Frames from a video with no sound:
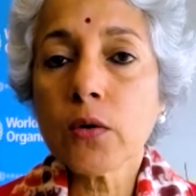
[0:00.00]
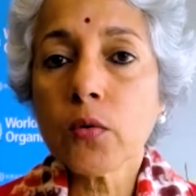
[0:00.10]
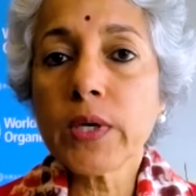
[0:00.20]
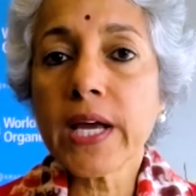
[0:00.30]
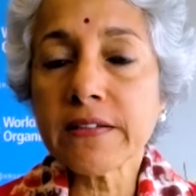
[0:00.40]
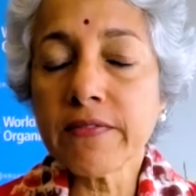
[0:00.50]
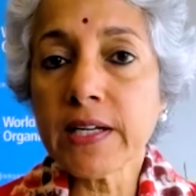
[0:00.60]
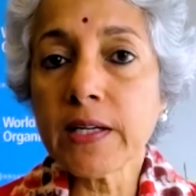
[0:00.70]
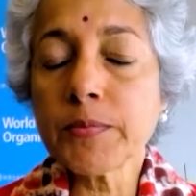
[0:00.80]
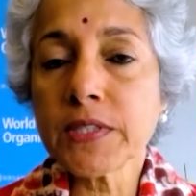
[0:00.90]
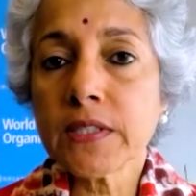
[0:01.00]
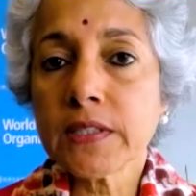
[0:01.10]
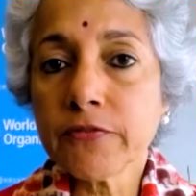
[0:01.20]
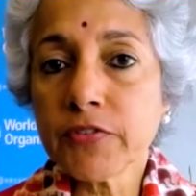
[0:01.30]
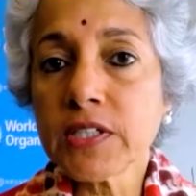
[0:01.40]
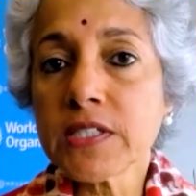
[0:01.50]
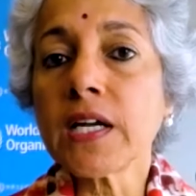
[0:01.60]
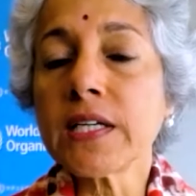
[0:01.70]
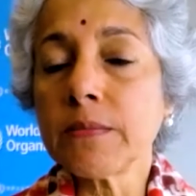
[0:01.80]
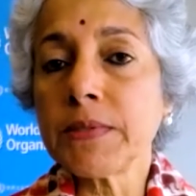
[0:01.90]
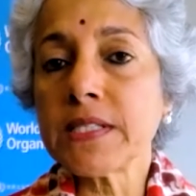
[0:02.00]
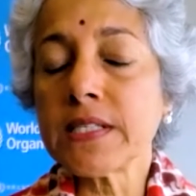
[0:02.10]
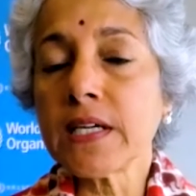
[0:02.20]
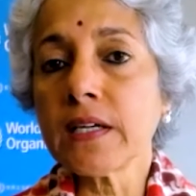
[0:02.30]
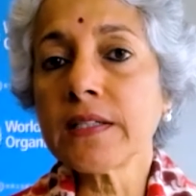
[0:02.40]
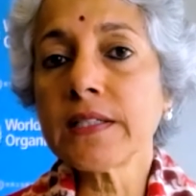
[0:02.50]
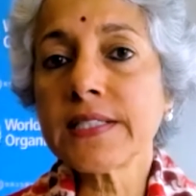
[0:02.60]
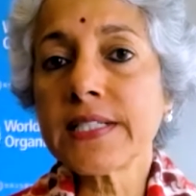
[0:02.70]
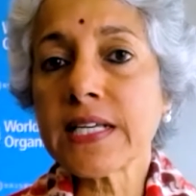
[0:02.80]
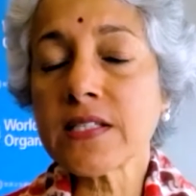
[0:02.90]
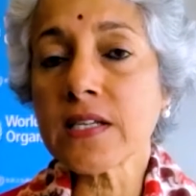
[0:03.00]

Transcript: we had developed the first RT-PCR tests.